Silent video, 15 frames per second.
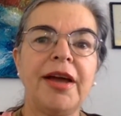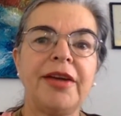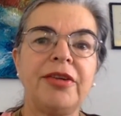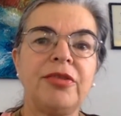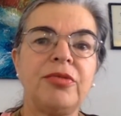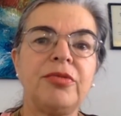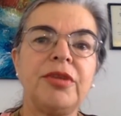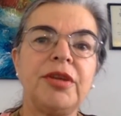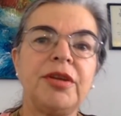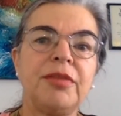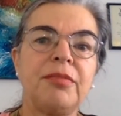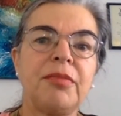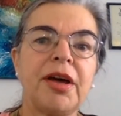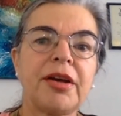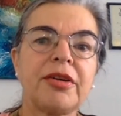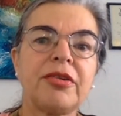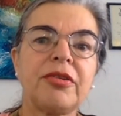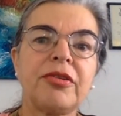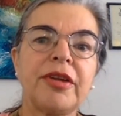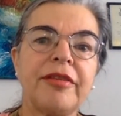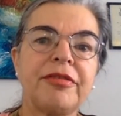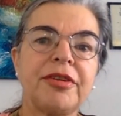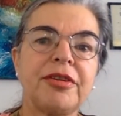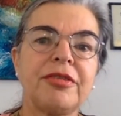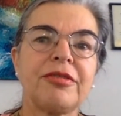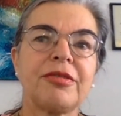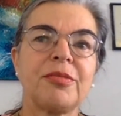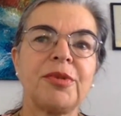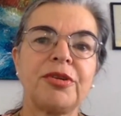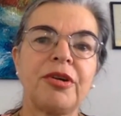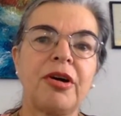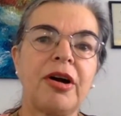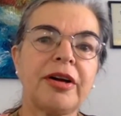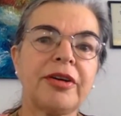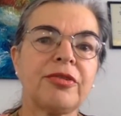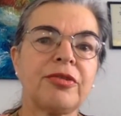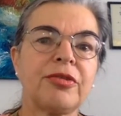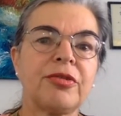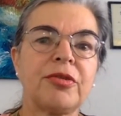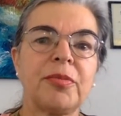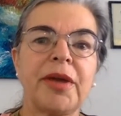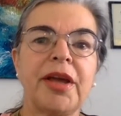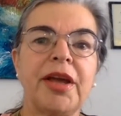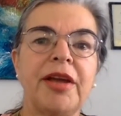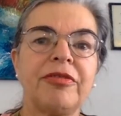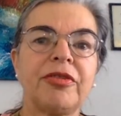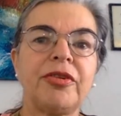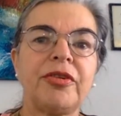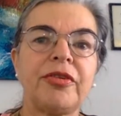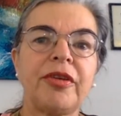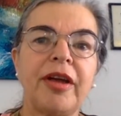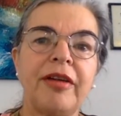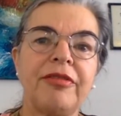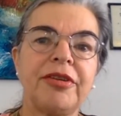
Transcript: and you need medical evidence from a doctor or behavioral